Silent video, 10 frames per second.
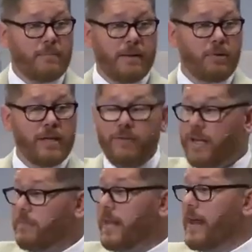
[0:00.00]
and by believing in
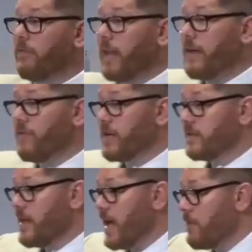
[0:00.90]
him, they'd have life in his
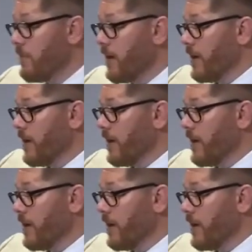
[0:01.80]
name,